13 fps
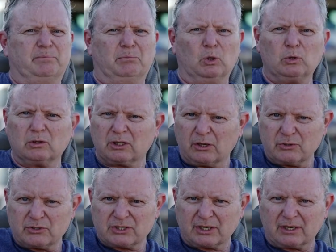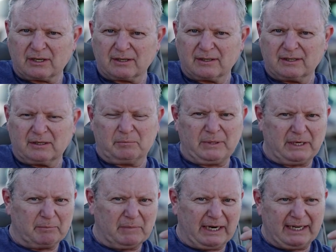a bulldozer,
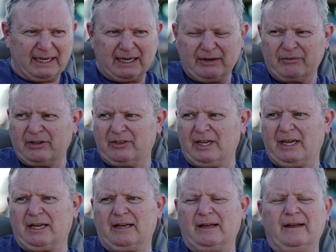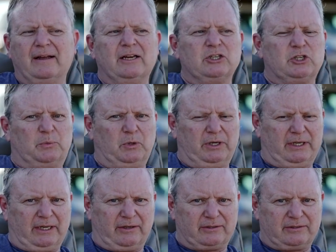big money and everything, to pull
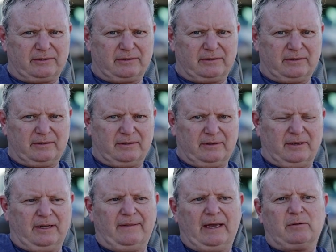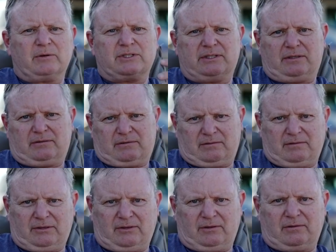it out. And that was the,
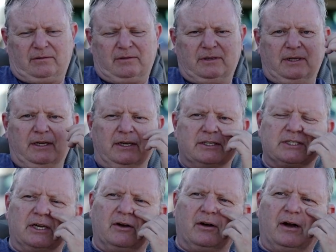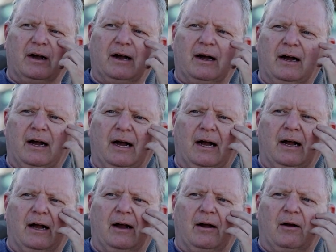you know. So,
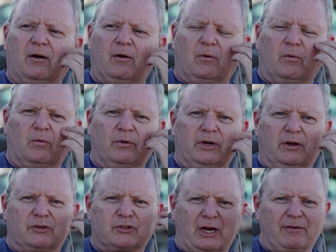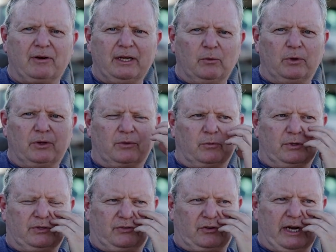you know, traveling
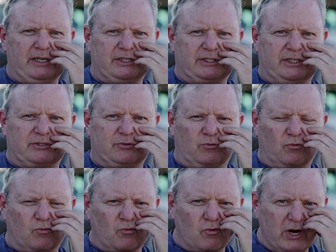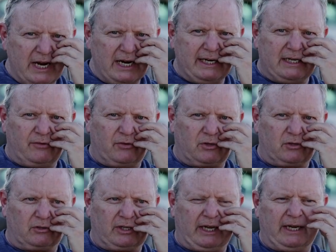with strangers is really
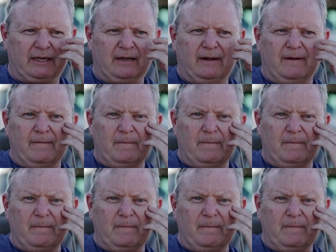difficult. And